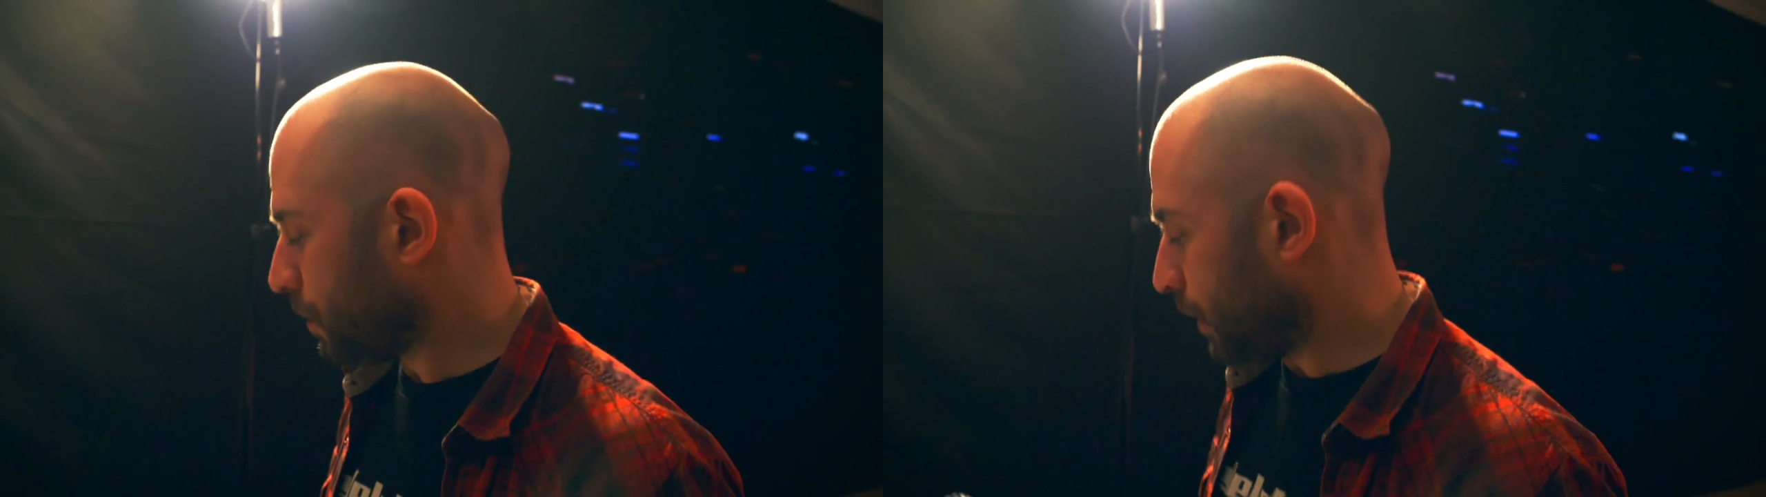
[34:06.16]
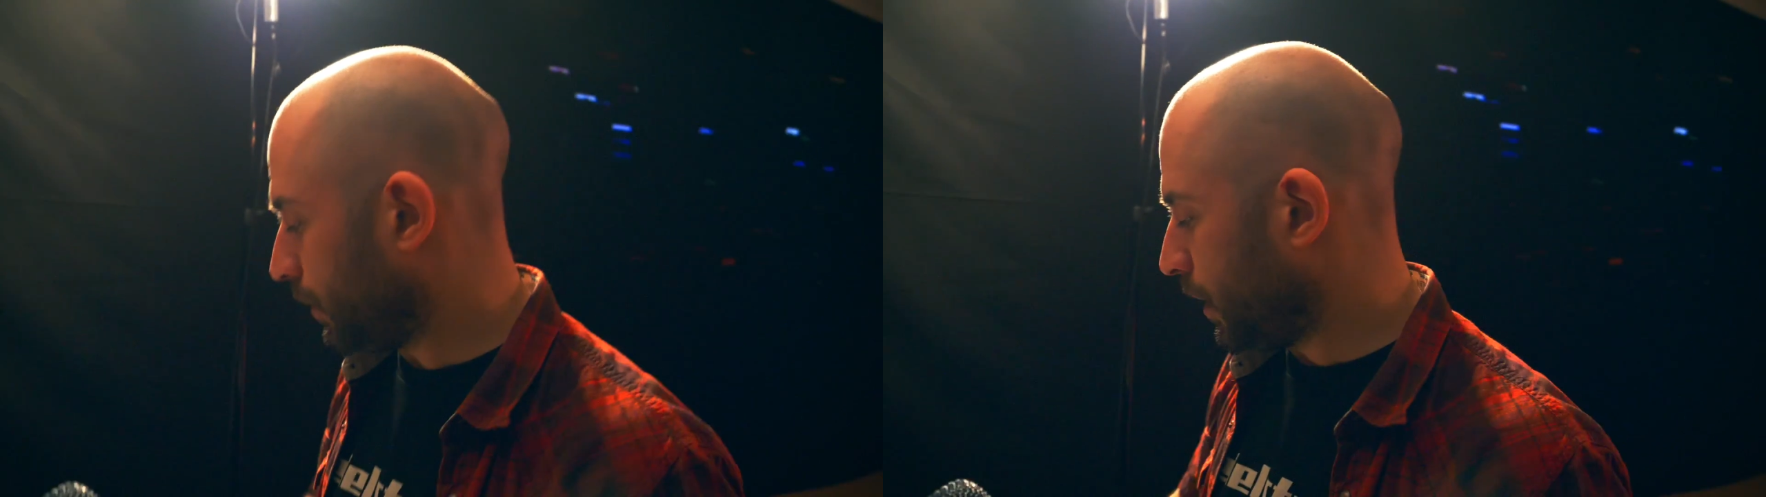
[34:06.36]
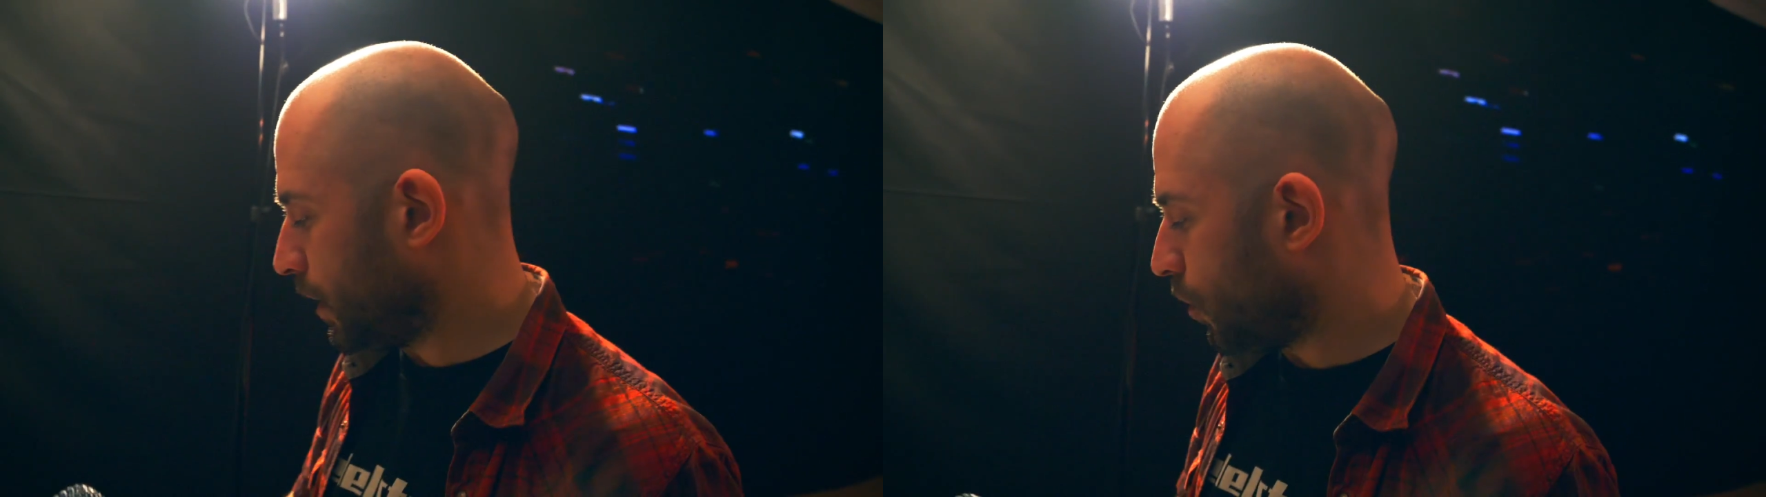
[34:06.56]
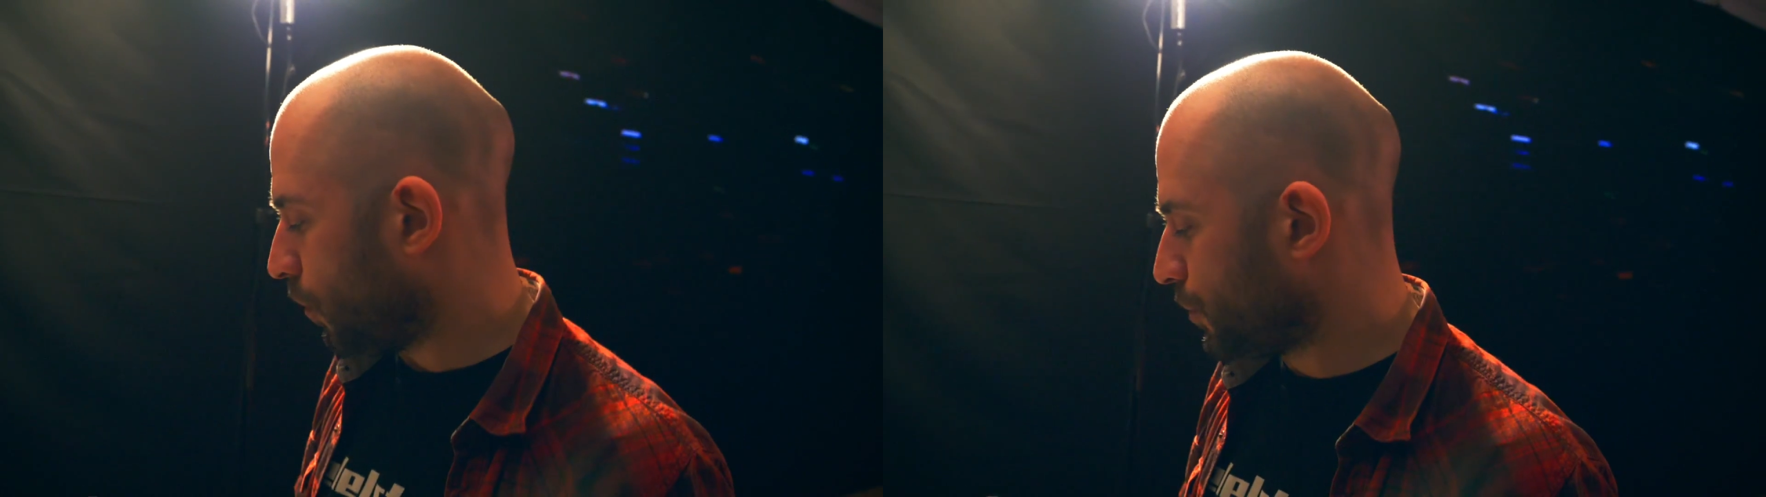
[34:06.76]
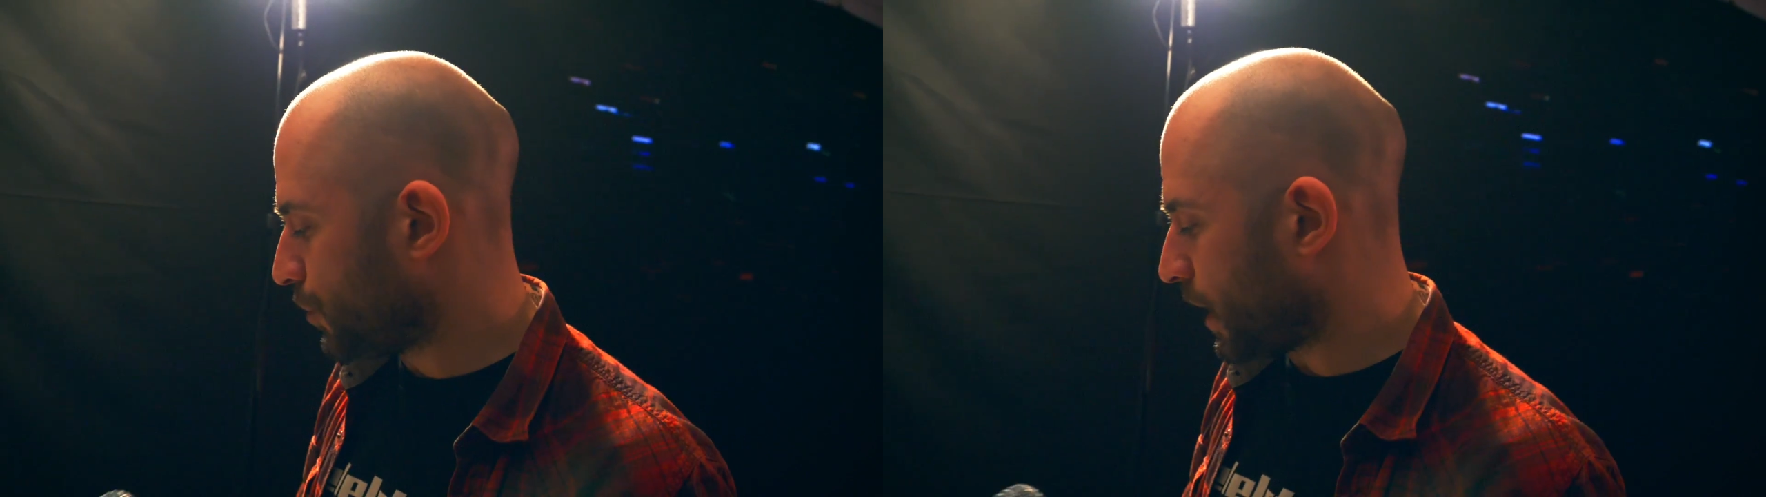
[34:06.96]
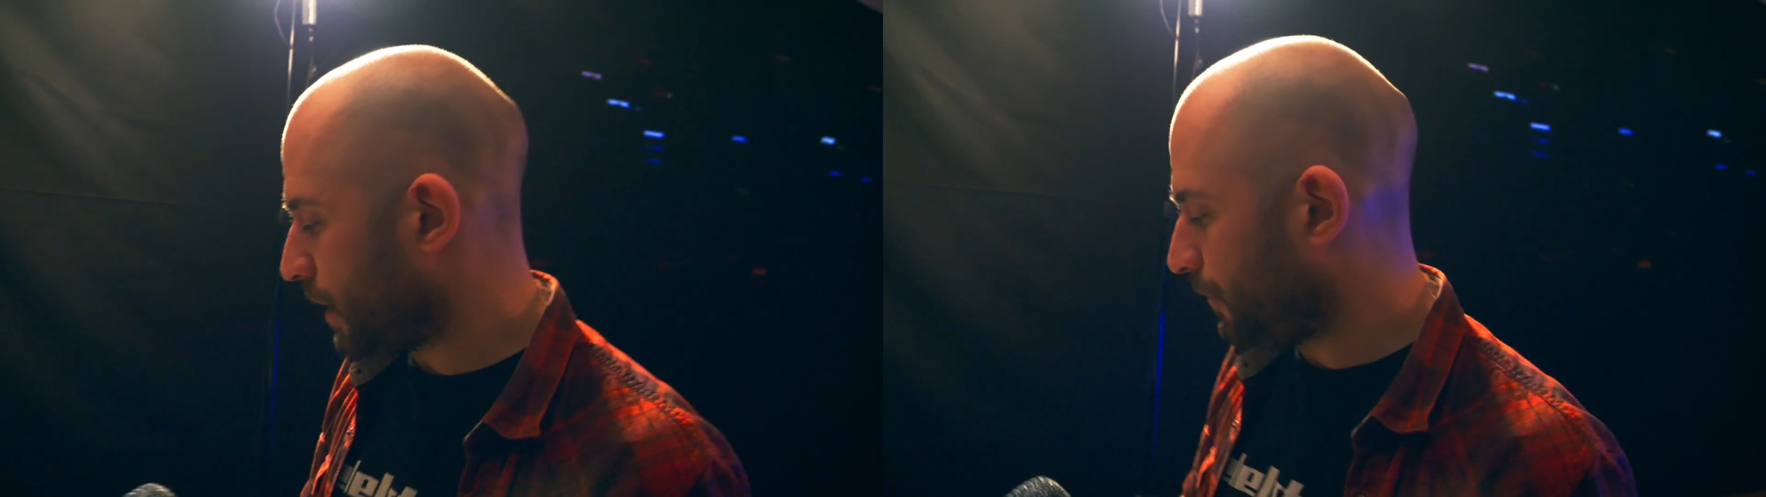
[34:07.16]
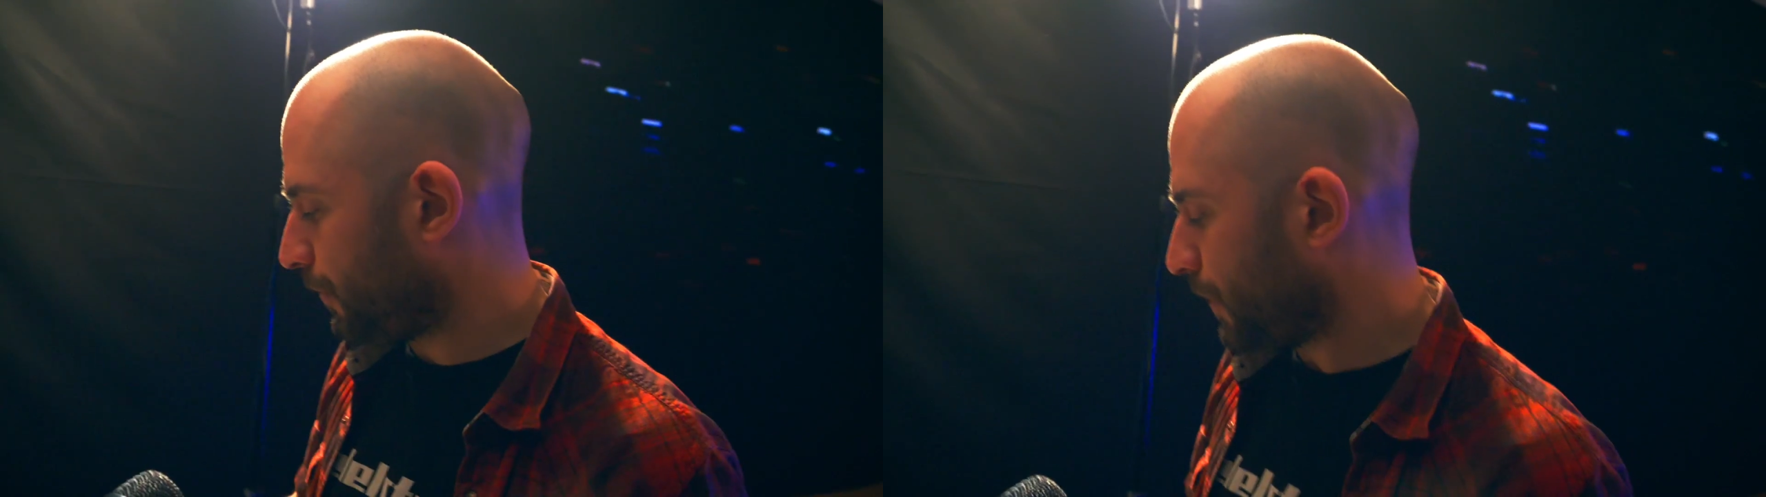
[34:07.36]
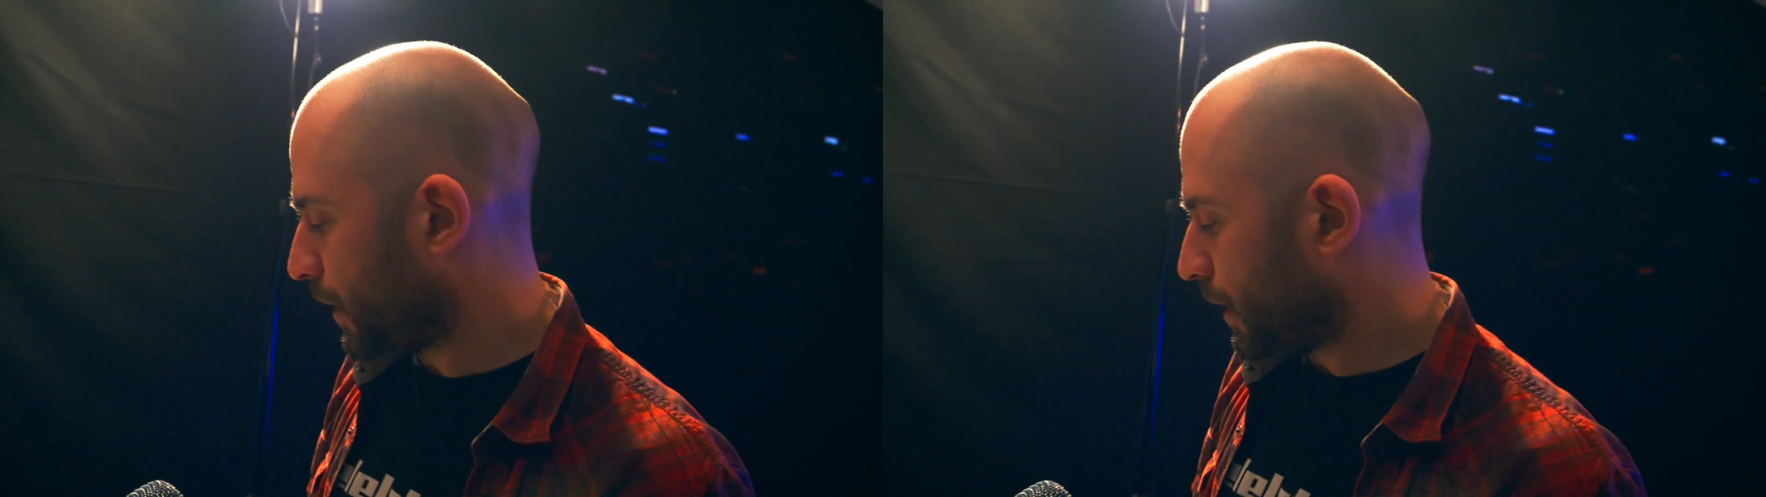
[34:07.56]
but the overdrive